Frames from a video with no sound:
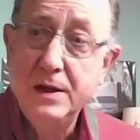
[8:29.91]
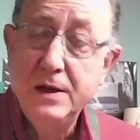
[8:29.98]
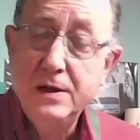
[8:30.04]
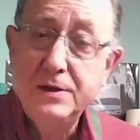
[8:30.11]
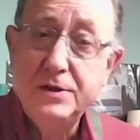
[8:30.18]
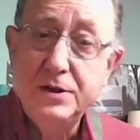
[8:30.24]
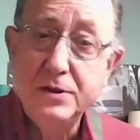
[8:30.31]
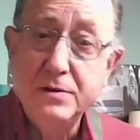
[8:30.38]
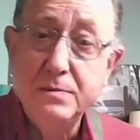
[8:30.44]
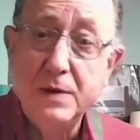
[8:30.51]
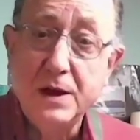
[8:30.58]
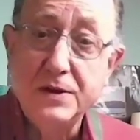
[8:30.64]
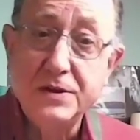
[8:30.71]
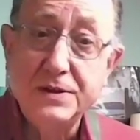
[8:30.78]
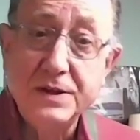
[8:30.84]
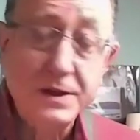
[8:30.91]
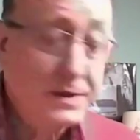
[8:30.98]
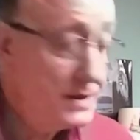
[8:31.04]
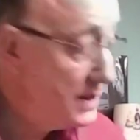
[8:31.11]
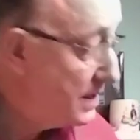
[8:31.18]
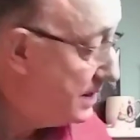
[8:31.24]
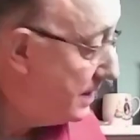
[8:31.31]
too much. As I
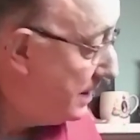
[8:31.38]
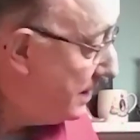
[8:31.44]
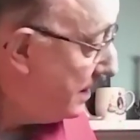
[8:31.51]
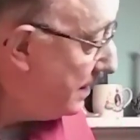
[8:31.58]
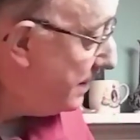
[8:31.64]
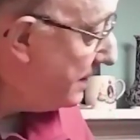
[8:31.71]
said, the